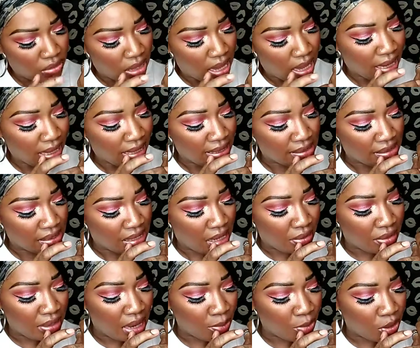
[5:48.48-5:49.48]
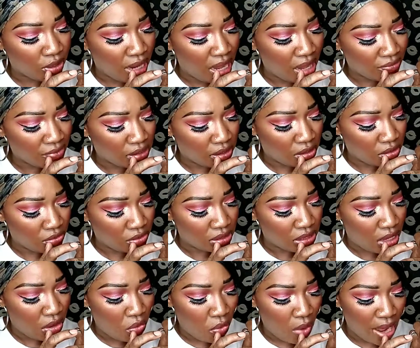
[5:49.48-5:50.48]
I can tell that I'm going to have to use
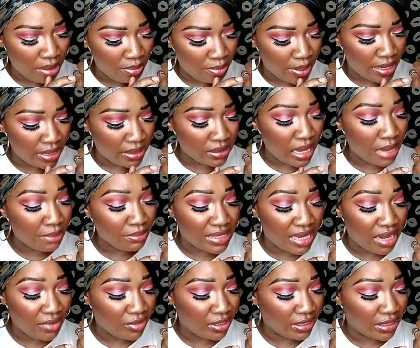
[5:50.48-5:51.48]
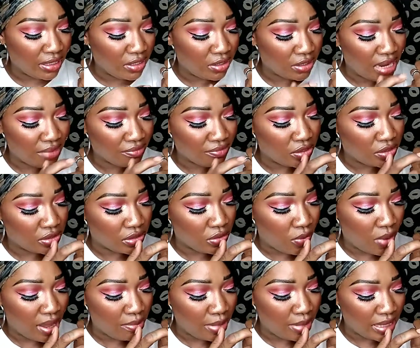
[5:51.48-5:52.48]
a white base. I'm definitely going to have to use a
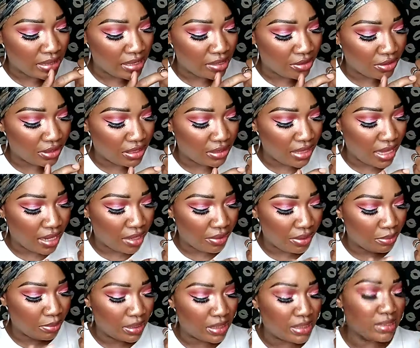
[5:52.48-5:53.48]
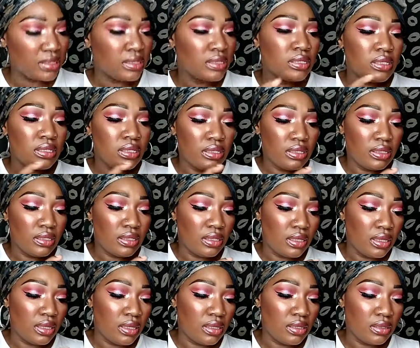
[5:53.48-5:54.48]
white base underneath that green because, yeah,
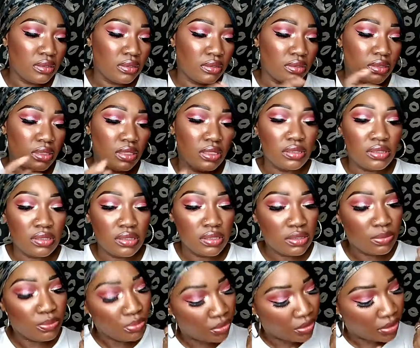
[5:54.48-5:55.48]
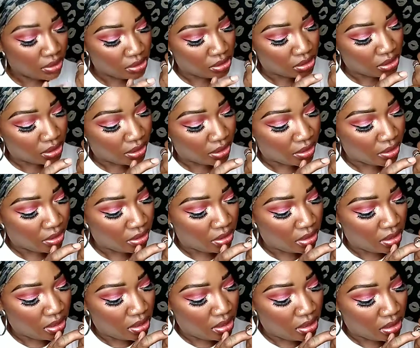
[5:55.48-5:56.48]
it's pretty sheer.
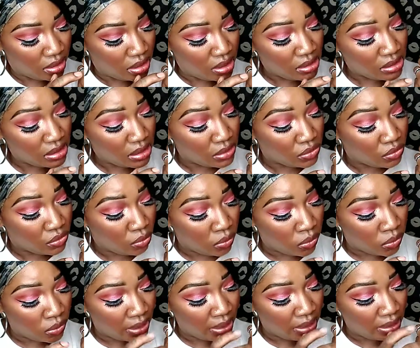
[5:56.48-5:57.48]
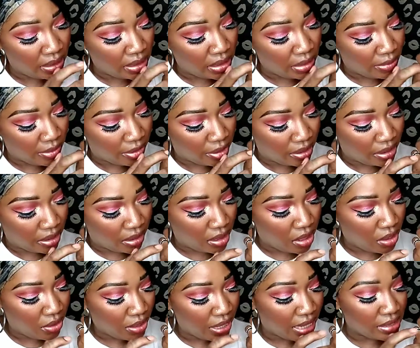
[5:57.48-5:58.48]
This is really pretty.
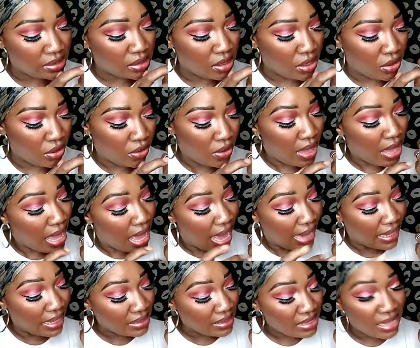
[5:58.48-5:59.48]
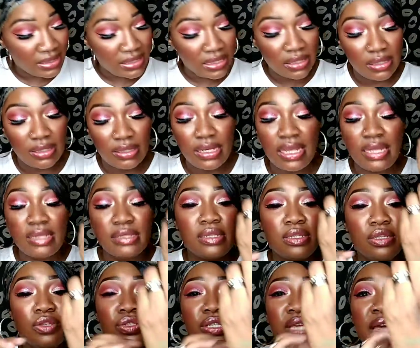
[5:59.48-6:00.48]
Okay, so I guess I didn't need
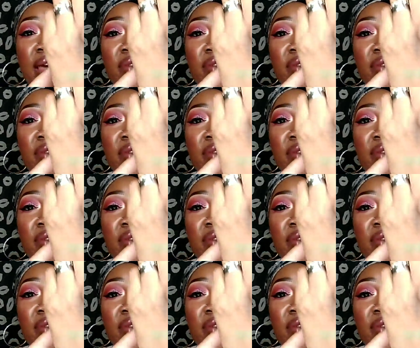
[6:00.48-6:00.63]
to use a